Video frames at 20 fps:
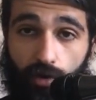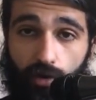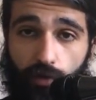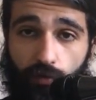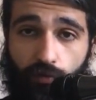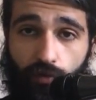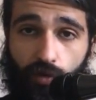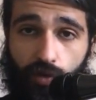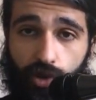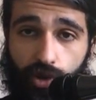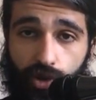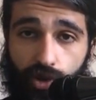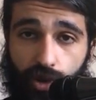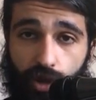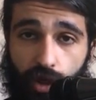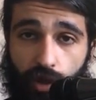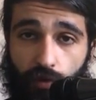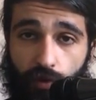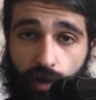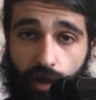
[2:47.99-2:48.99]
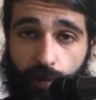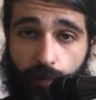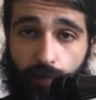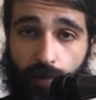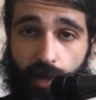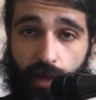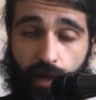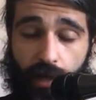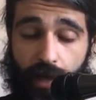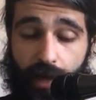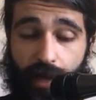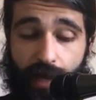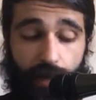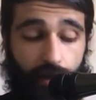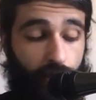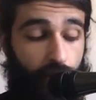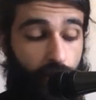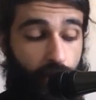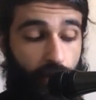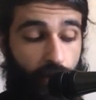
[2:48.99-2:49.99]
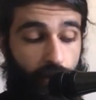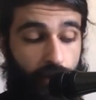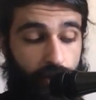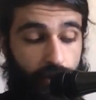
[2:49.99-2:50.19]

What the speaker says: on the 4th string, we're going to pick at